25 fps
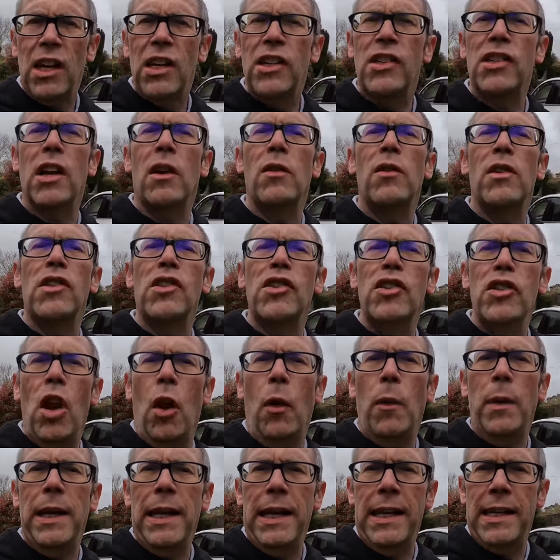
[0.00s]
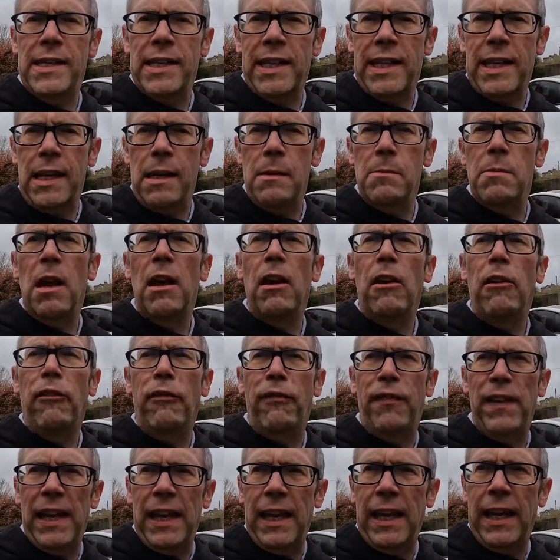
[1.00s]
so there's no need to keep
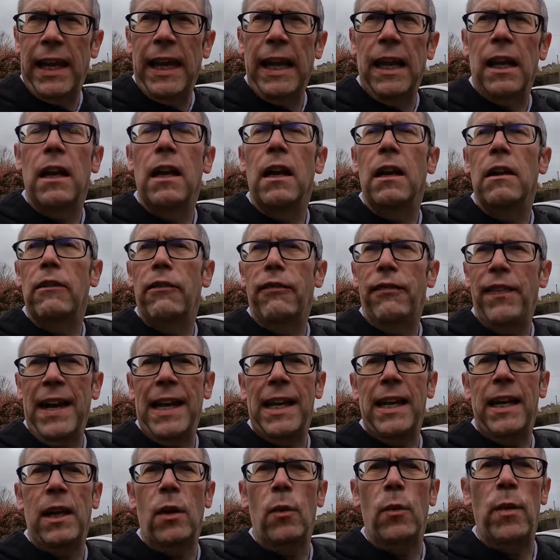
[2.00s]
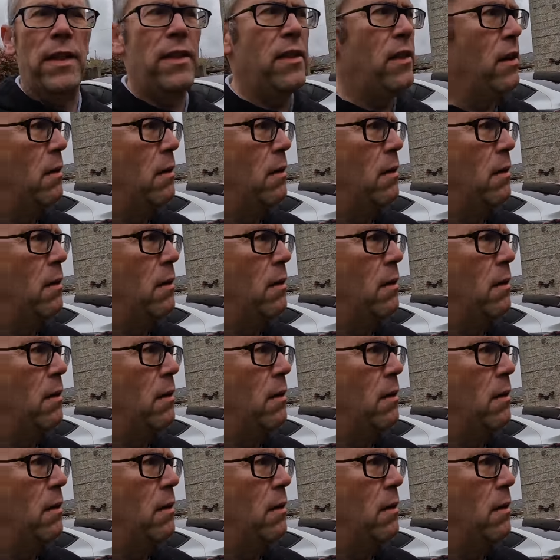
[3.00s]
fiddling and fettling with